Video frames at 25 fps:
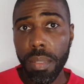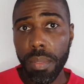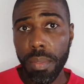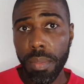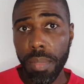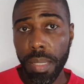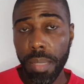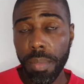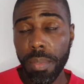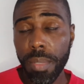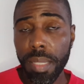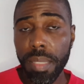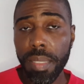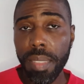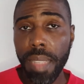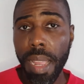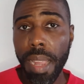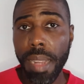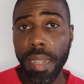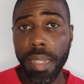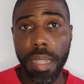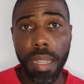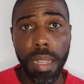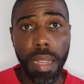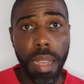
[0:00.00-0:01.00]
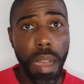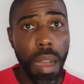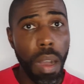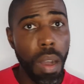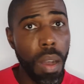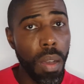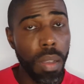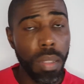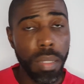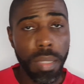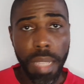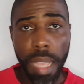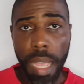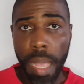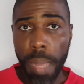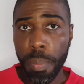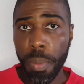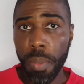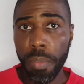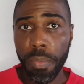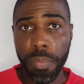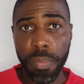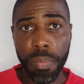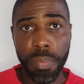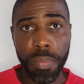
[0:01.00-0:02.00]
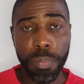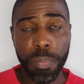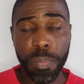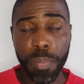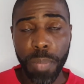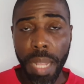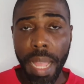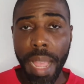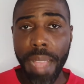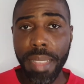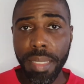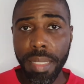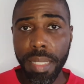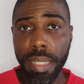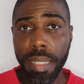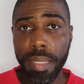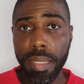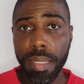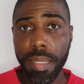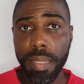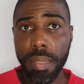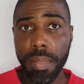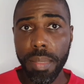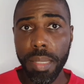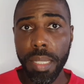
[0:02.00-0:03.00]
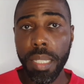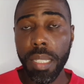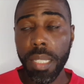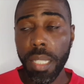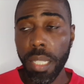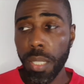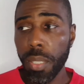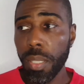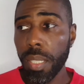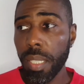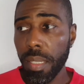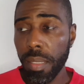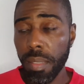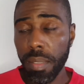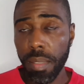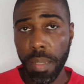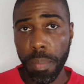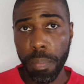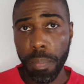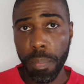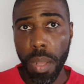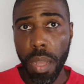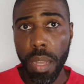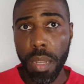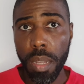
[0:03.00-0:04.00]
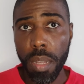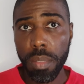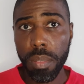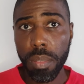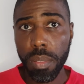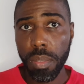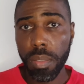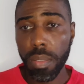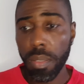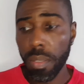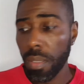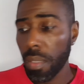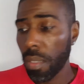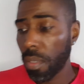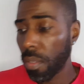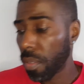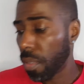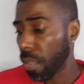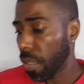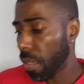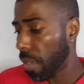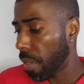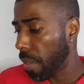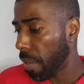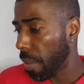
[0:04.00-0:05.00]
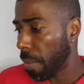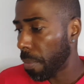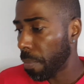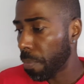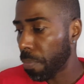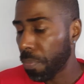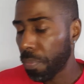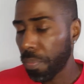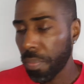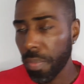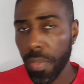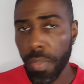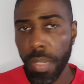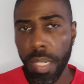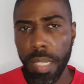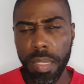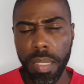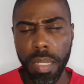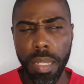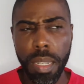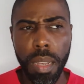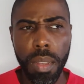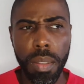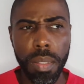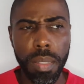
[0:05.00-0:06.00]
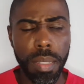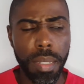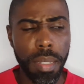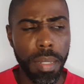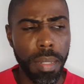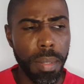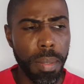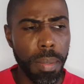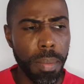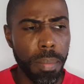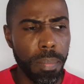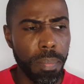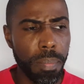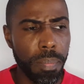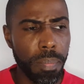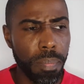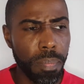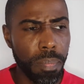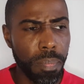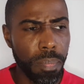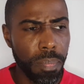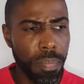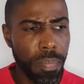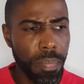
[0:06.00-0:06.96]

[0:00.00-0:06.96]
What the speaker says: we recycle all type of plastics, including the bottles, you know, the, what is it called? The, oh